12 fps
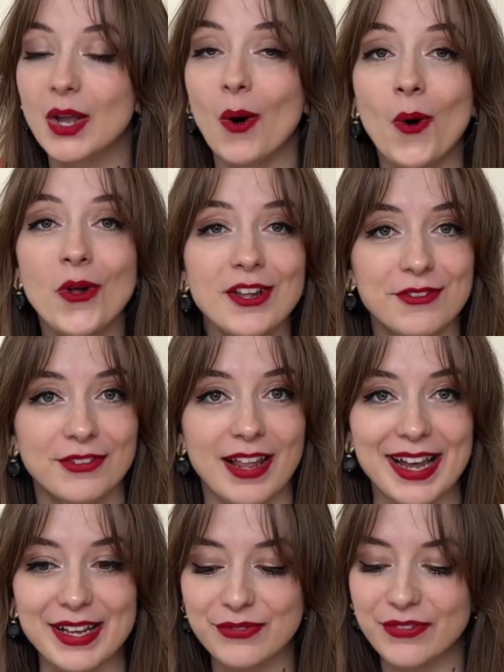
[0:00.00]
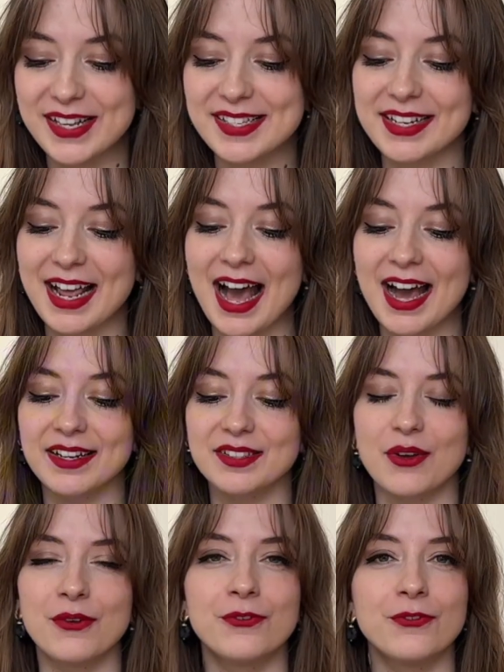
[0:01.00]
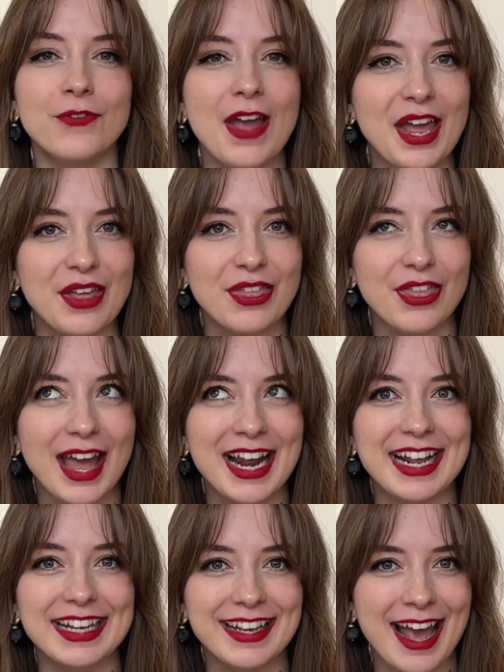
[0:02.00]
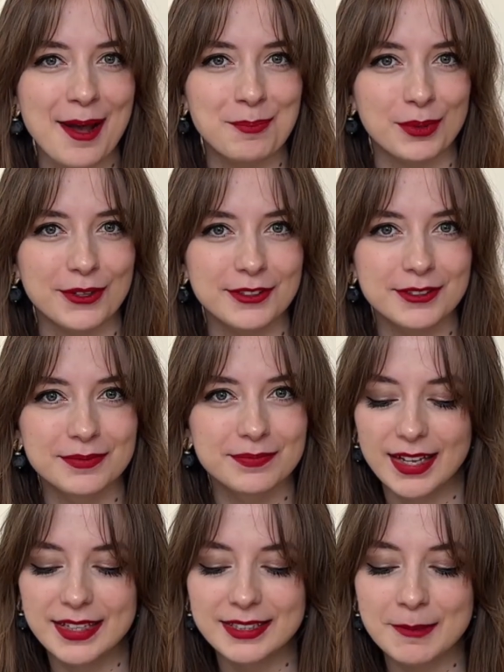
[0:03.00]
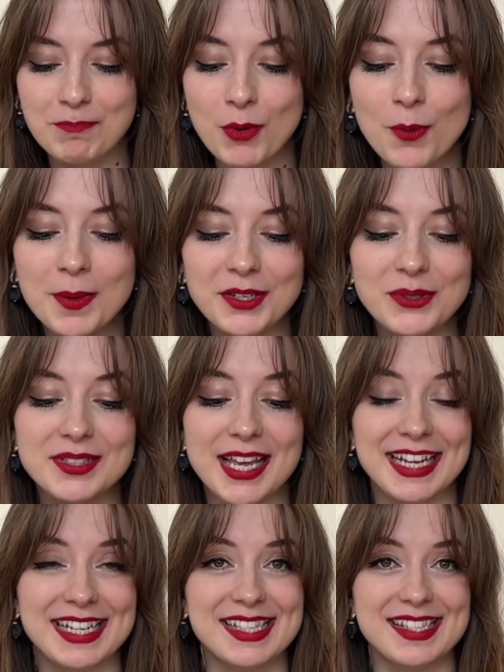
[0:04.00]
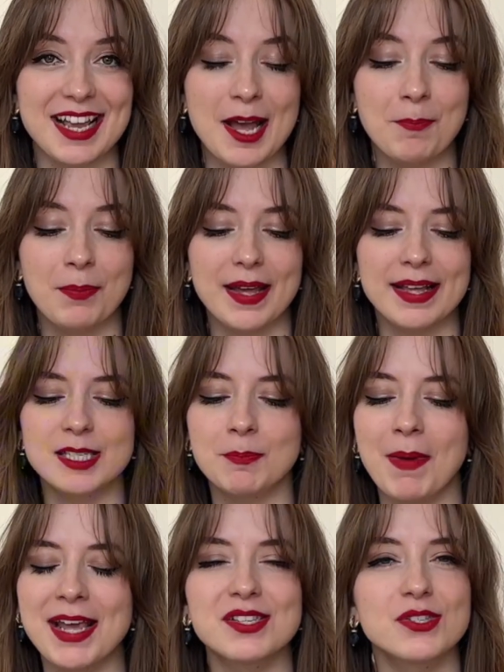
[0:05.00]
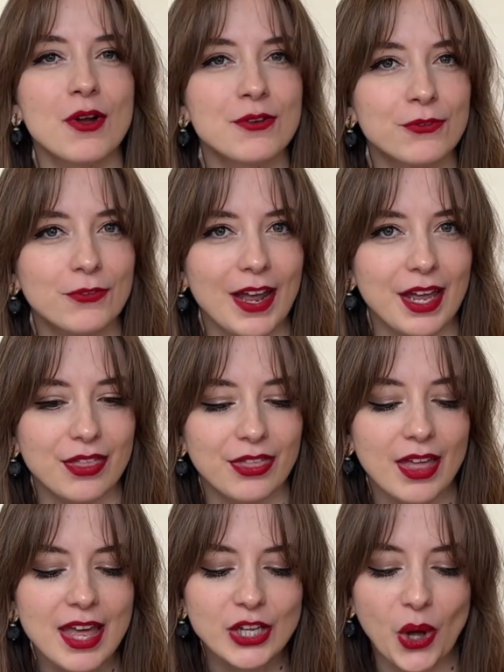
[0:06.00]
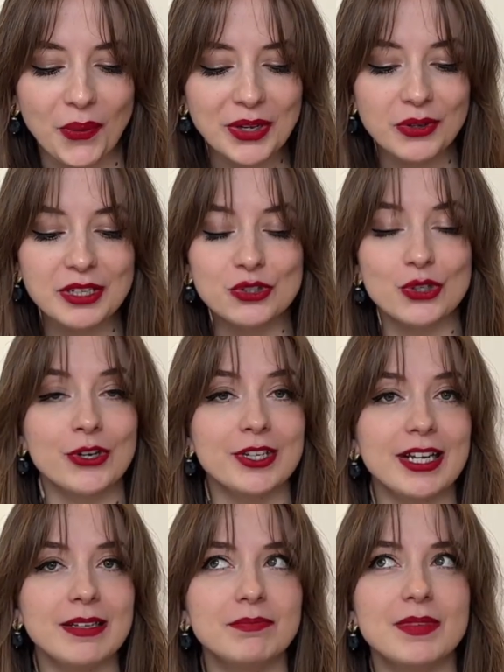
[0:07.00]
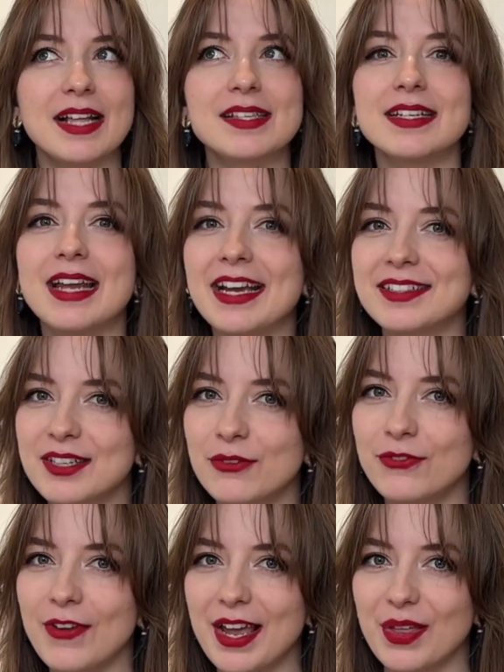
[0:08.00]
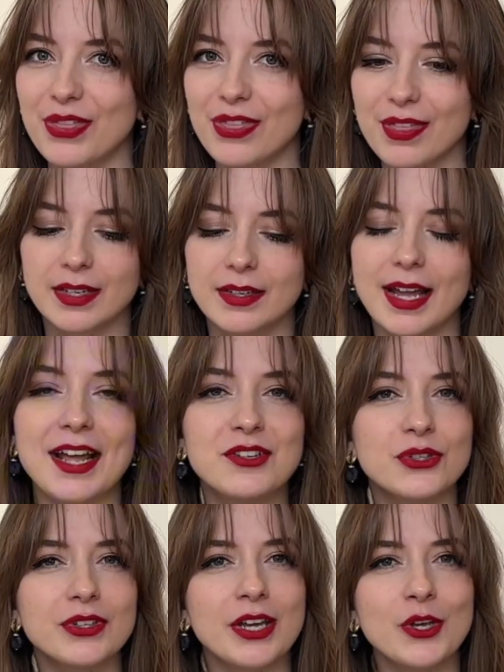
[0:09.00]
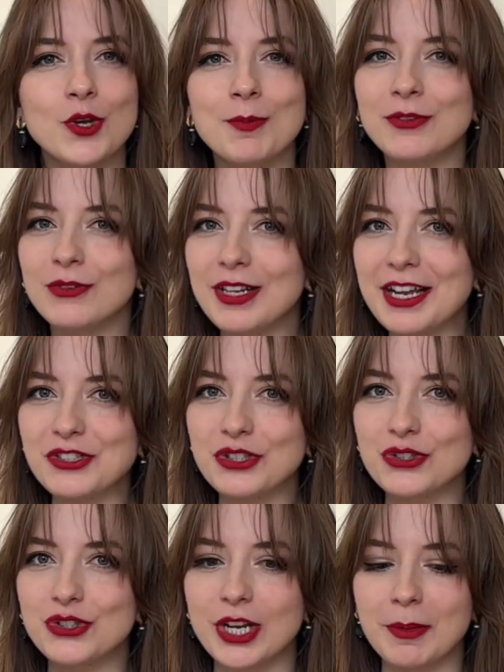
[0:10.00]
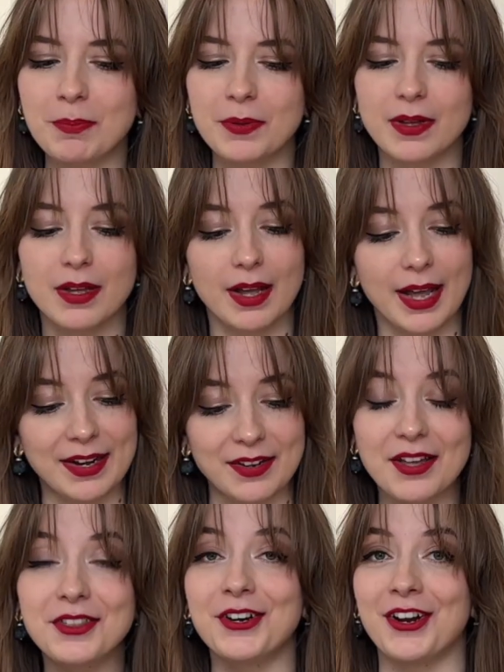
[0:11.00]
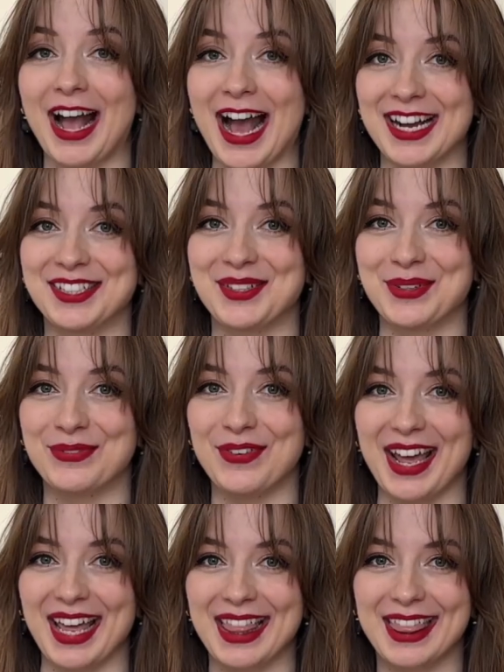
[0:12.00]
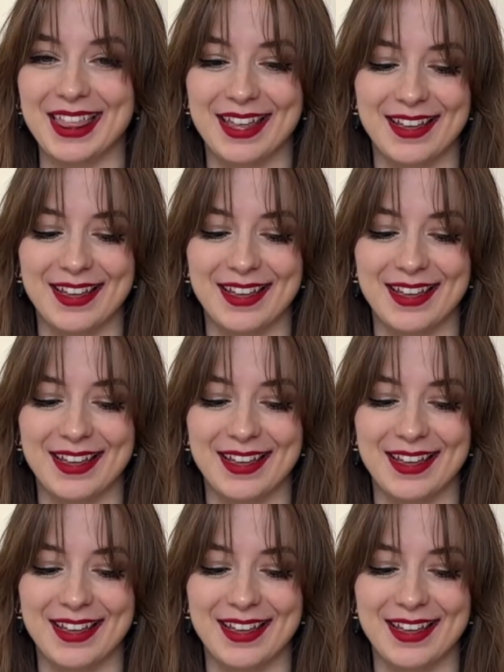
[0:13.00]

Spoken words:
All of life is an act of faith and a gamble. The moment you take a step, it's based on faith. Going on a journey, that's an act of faith. Entering a human relationship, another act of faith.